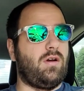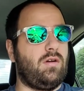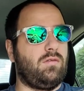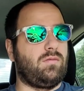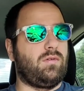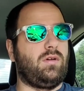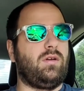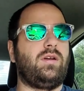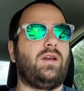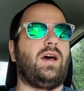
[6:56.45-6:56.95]

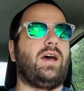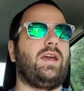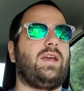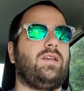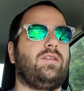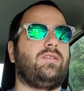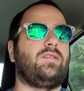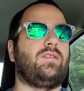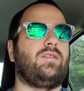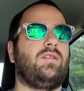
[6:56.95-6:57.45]
real
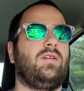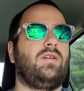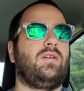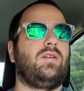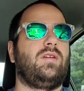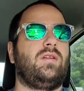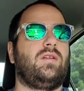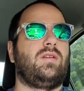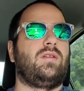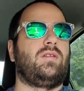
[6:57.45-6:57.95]
nice.
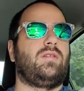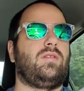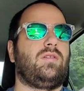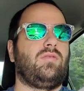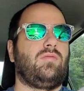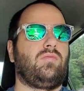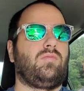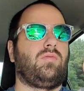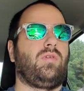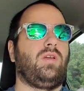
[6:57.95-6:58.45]

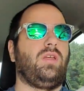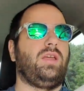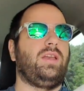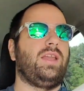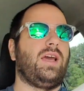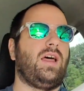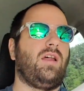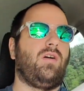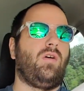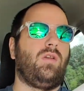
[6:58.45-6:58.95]
Really
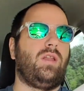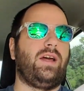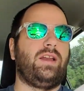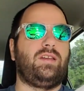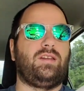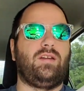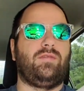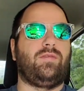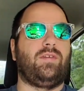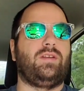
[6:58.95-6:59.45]
not a whole lot
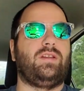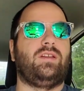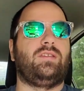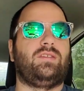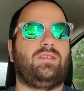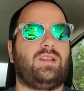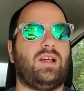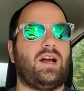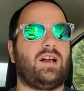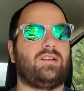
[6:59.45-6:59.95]
different than
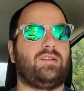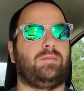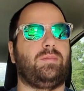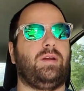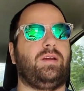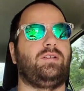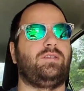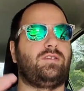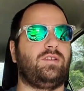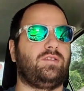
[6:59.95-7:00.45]
stock
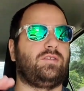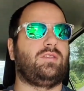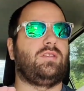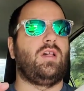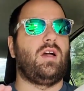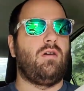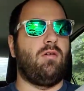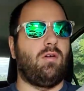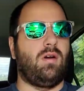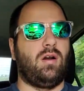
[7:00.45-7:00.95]
springs, just
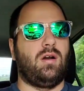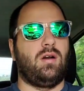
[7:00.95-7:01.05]
lower.